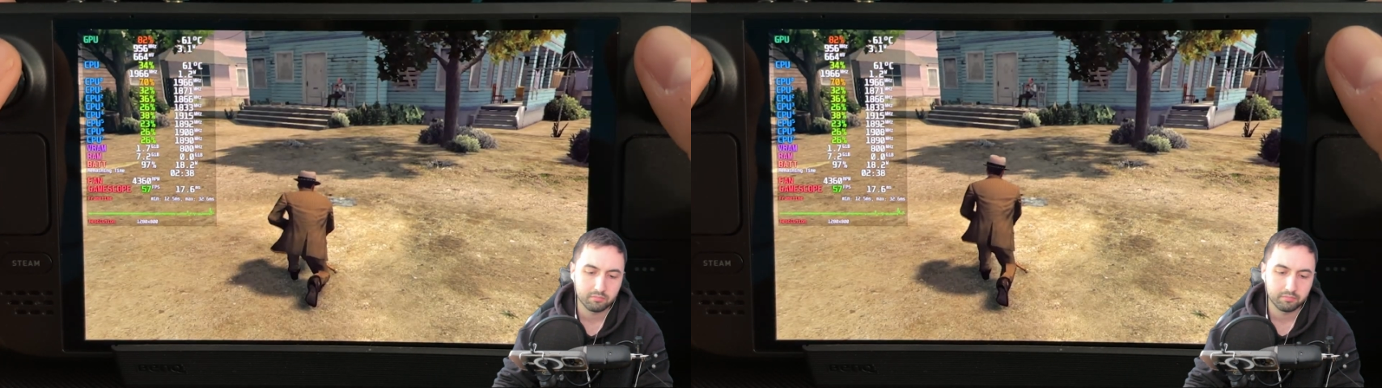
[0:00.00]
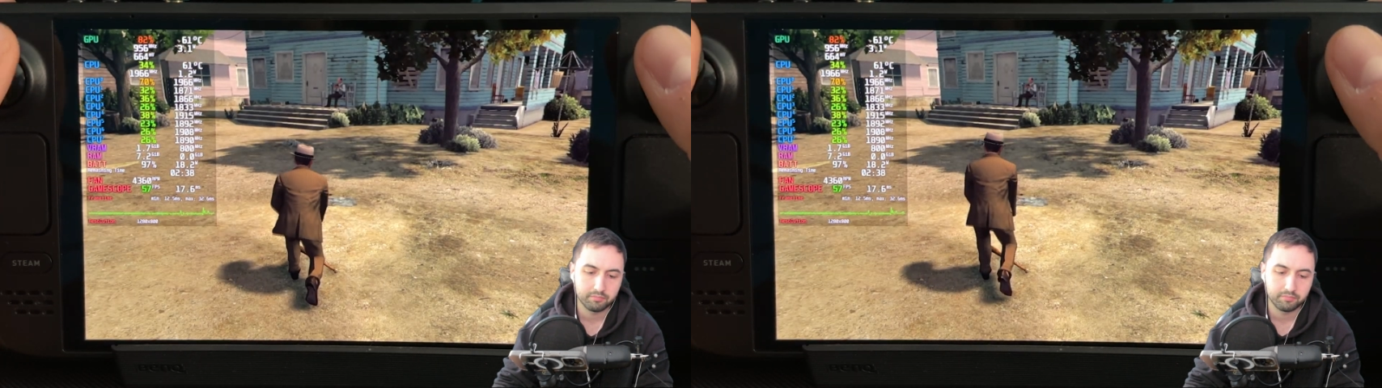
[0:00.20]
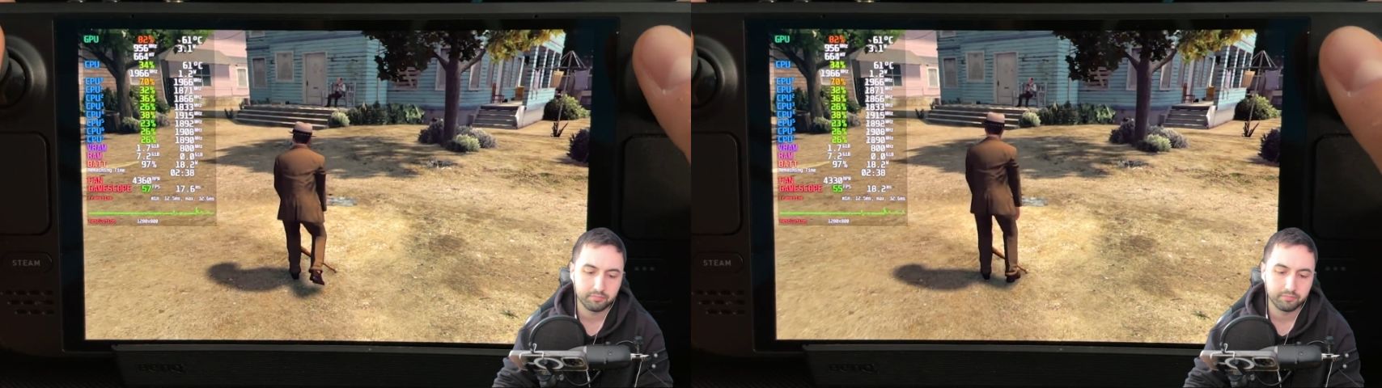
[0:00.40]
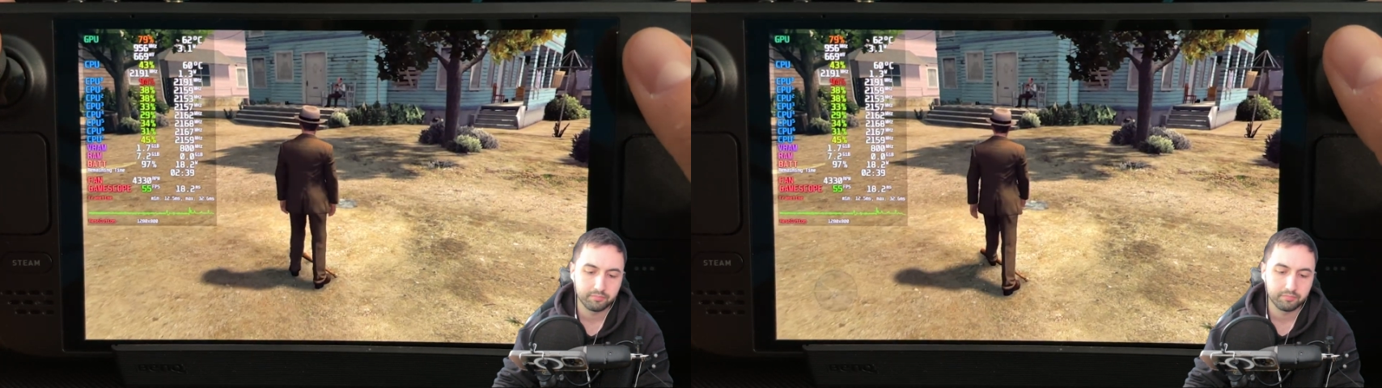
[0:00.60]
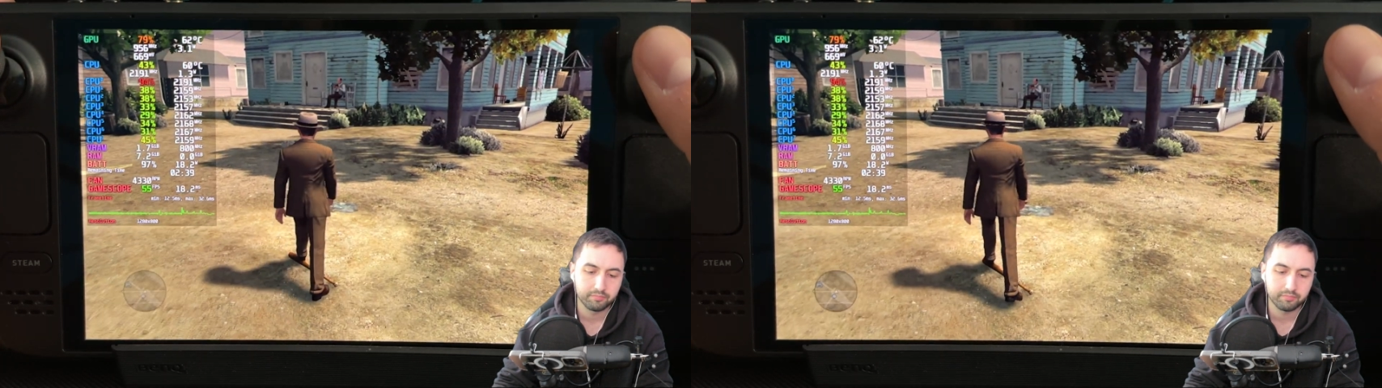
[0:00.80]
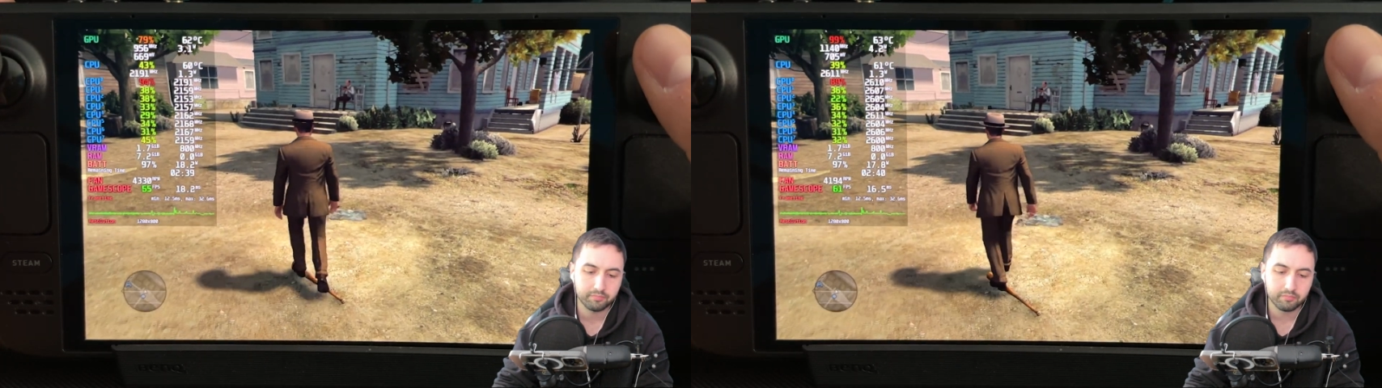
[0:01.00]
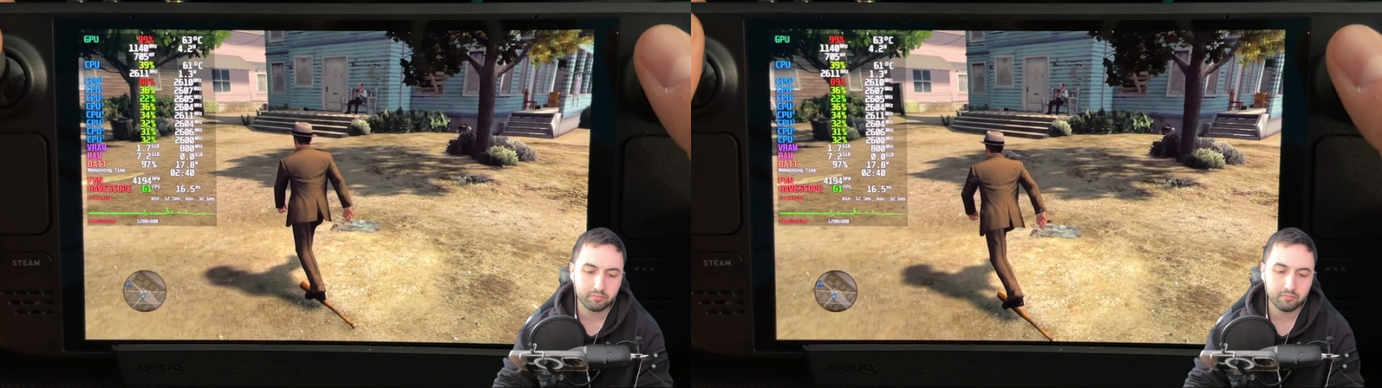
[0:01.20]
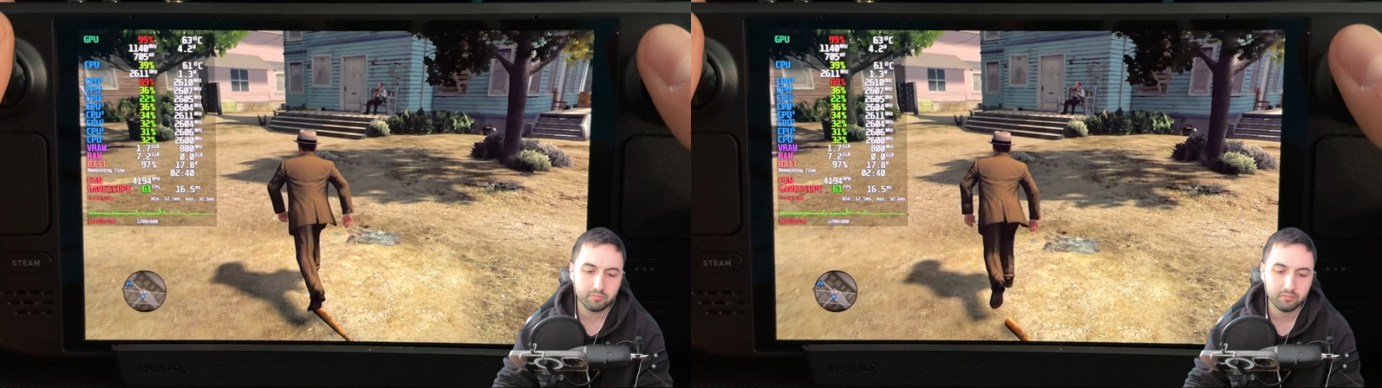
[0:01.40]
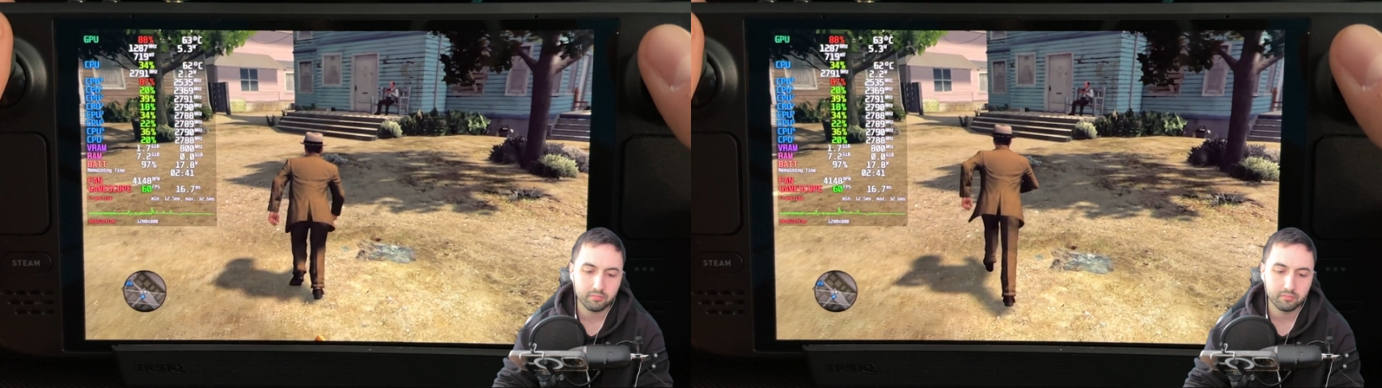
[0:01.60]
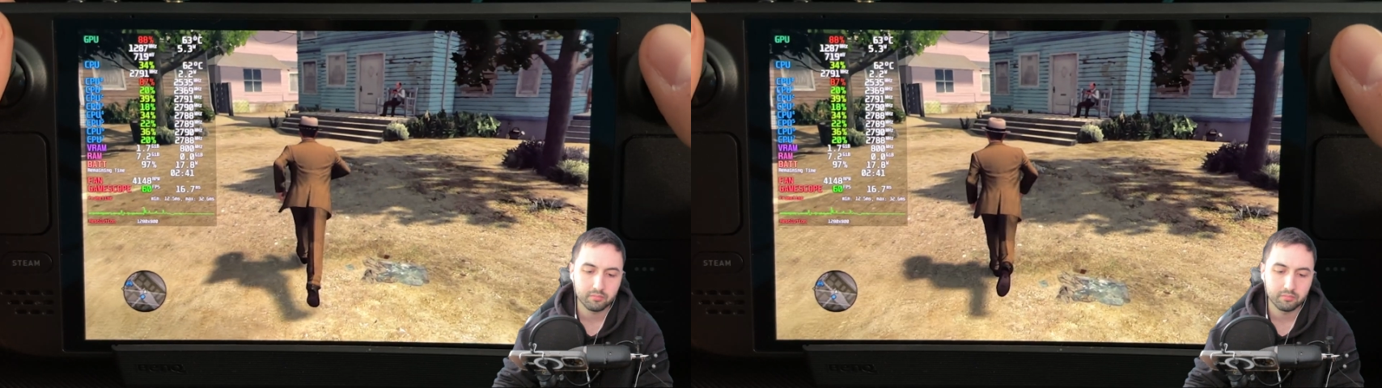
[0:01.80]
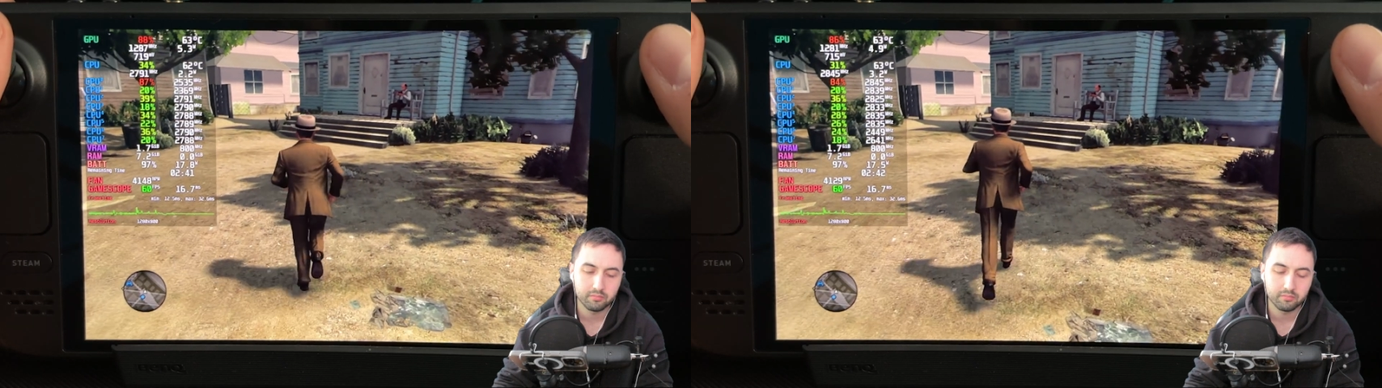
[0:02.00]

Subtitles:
Nothing is said.